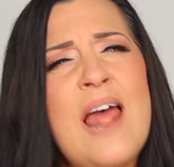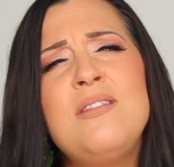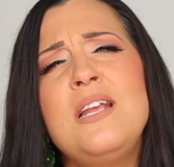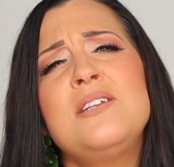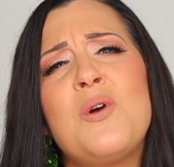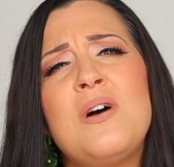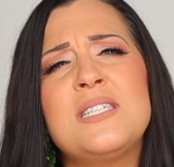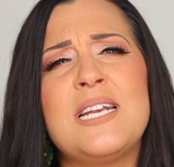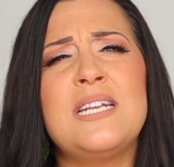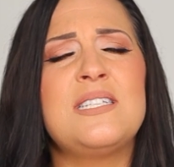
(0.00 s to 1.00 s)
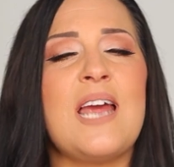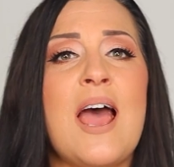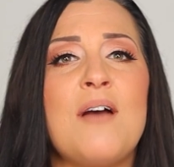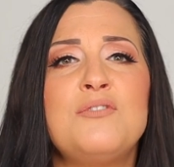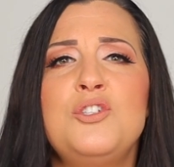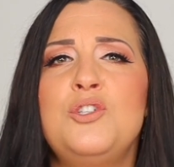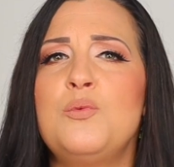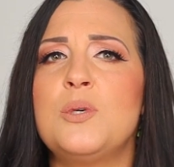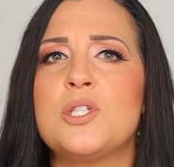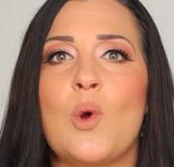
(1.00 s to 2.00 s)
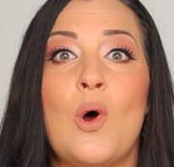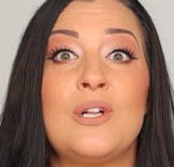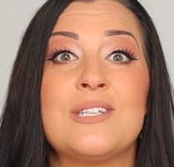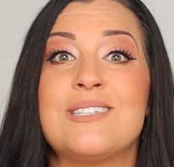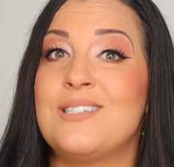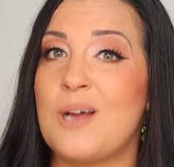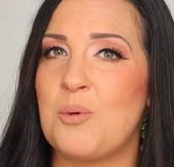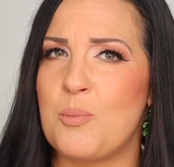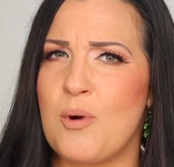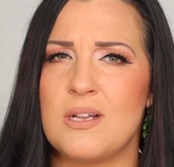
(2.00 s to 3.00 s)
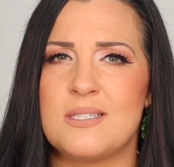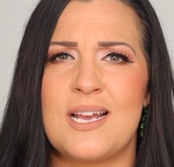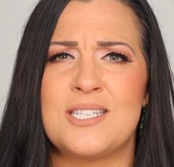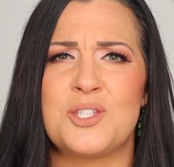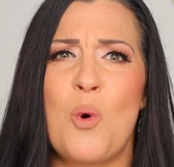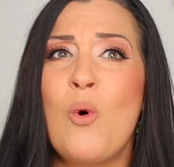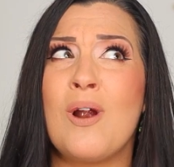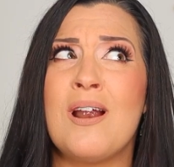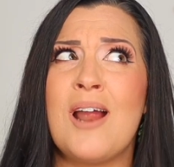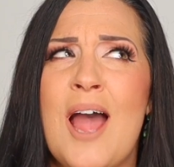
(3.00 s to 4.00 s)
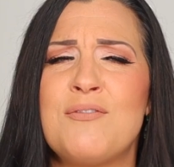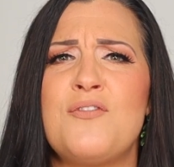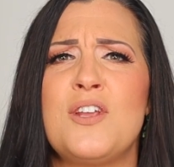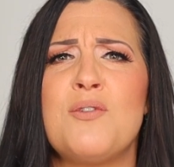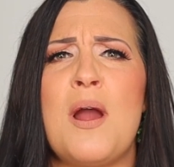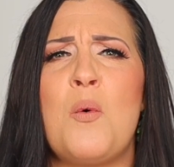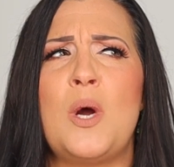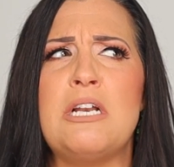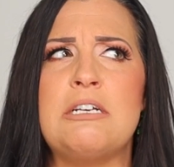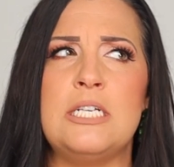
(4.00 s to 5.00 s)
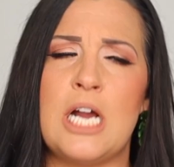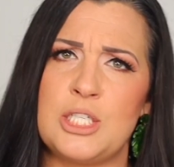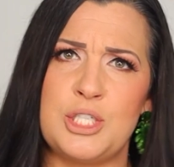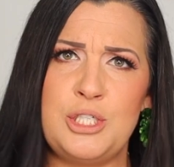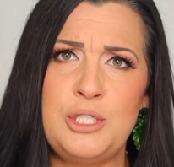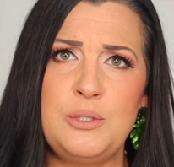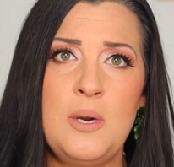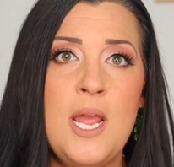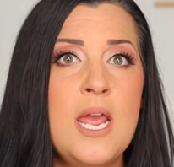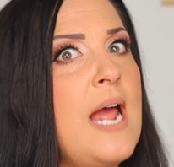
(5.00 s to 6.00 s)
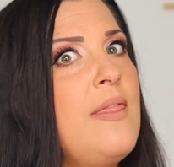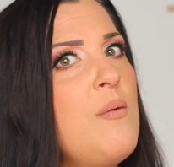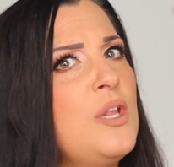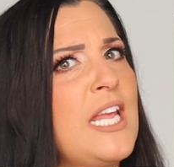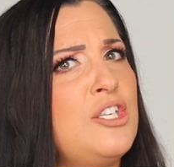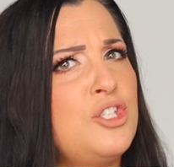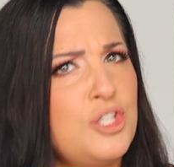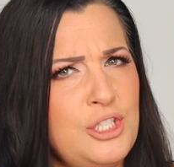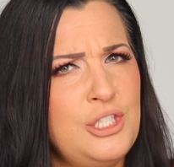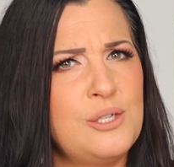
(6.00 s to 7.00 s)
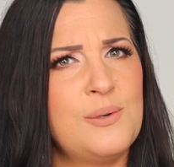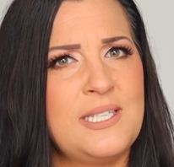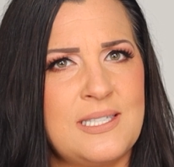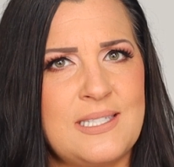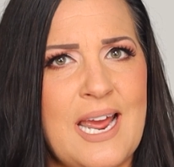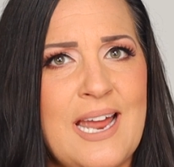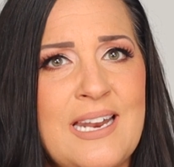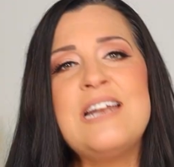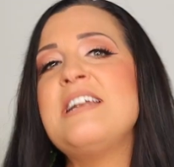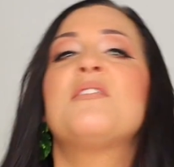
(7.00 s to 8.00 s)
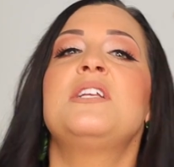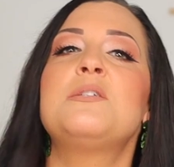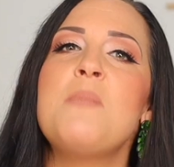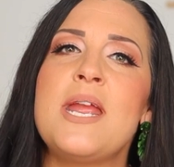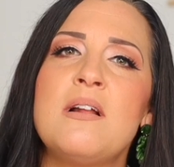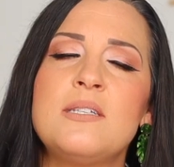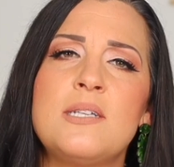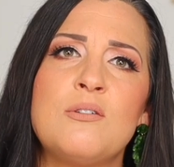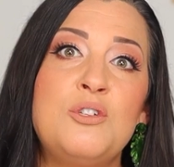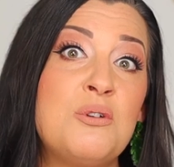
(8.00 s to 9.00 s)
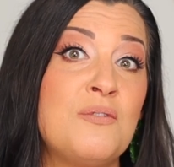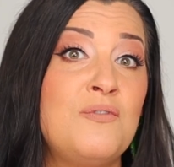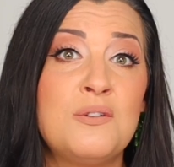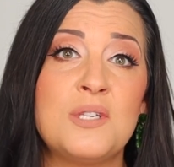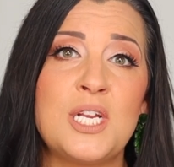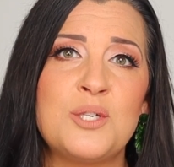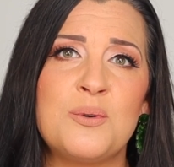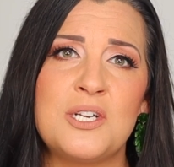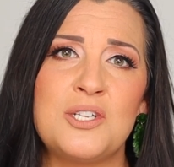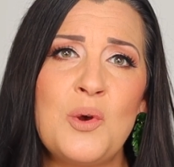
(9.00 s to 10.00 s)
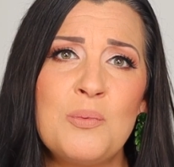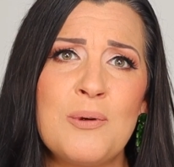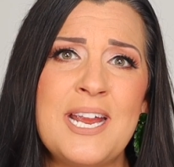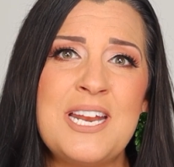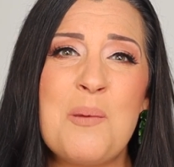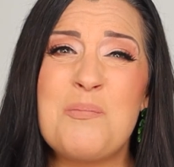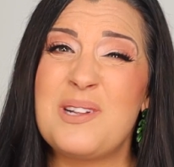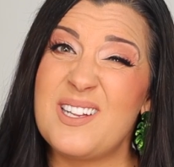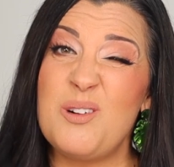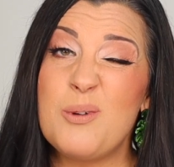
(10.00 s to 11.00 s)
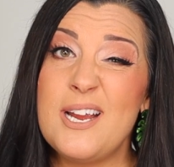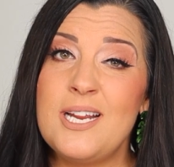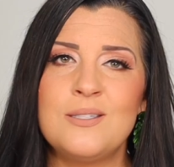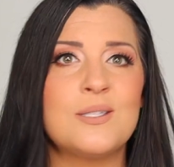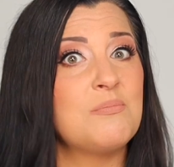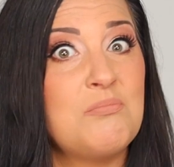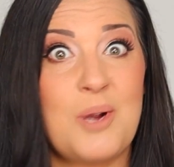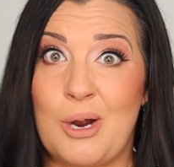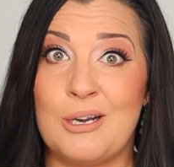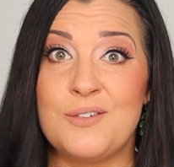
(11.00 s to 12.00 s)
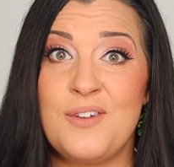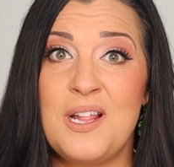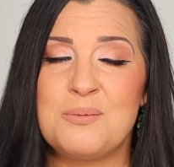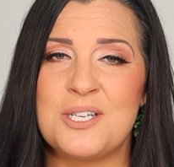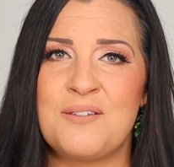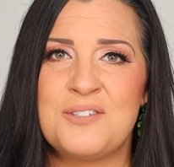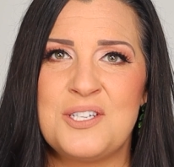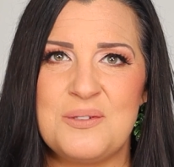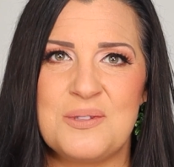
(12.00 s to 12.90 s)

And these cause kids to have to do what's called double process, or have to figure out what not to do and then what they should do instead. Now, this may not sound too confusing to an adult brain, but little brains aren't developed enough to do